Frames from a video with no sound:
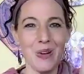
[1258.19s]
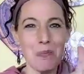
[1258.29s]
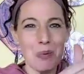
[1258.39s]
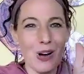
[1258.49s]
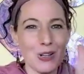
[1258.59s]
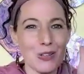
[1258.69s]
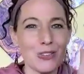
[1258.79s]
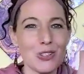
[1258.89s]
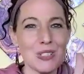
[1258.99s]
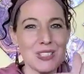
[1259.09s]
What part
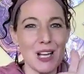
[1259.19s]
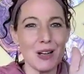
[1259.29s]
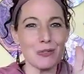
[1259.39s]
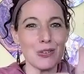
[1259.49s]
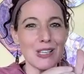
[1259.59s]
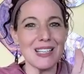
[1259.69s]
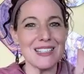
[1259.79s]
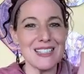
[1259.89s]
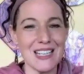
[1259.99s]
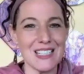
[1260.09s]
of you is not
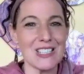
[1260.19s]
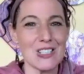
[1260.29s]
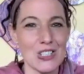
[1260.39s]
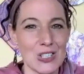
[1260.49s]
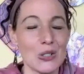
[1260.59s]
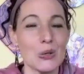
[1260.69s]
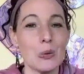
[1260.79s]
feeling tended to?